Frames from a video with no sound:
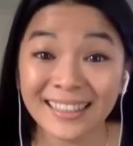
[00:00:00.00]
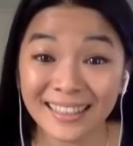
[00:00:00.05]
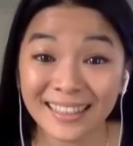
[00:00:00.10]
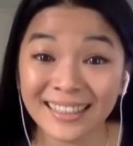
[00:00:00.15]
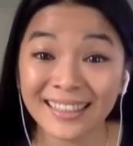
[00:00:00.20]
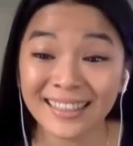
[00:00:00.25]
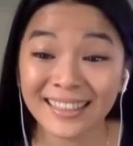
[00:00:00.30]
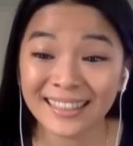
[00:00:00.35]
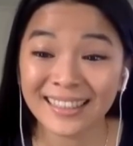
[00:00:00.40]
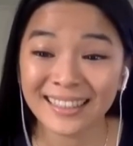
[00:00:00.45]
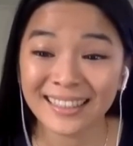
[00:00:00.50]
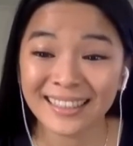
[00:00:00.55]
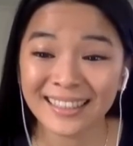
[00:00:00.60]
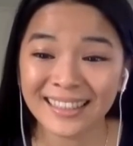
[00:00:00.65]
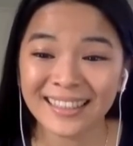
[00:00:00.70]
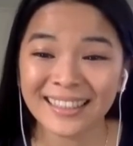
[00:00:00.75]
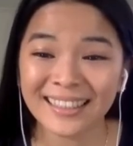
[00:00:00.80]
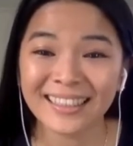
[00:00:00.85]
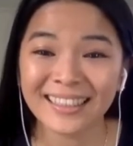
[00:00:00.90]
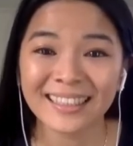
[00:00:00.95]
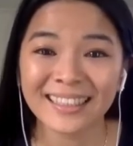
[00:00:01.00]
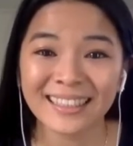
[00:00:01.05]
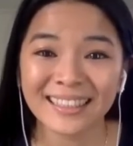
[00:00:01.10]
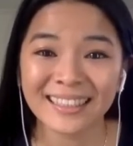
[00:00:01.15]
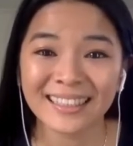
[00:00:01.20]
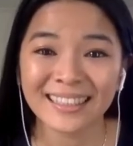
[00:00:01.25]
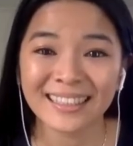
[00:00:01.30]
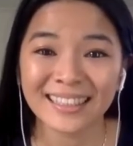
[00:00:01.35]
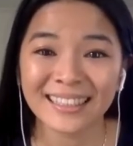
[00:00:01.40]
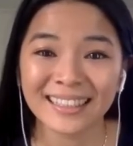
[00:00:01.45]

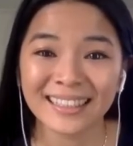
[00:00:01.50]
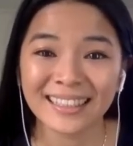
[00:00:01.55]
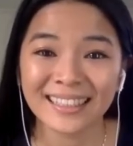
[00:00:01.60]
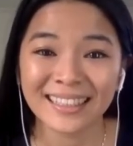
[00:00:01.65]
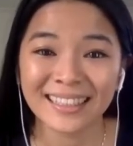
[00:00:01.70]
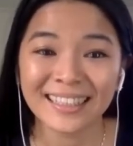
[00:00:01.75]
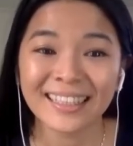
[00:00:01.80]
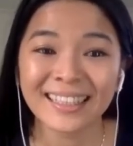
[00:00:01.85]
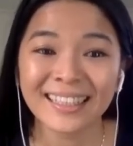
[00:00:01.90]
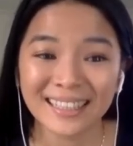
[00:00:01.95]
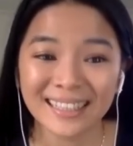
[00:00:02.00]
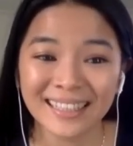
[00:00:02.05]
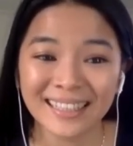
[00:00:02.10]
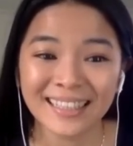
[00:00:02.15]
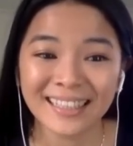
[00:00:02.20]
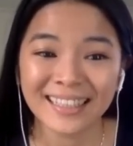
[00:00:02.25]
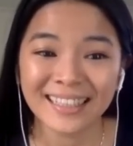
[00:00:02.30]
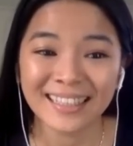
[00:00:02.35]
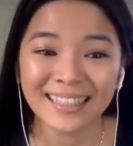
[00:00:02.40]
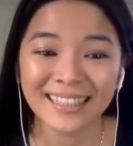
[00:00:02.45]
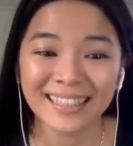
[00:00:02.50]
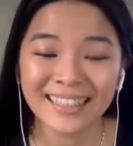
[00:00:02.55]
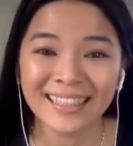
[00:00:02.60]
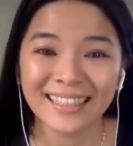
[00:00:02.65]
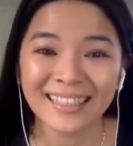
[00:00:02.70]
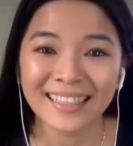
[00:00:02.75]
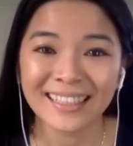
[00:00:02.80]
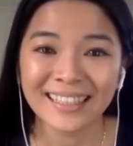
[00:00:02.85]
This person isn't speaking.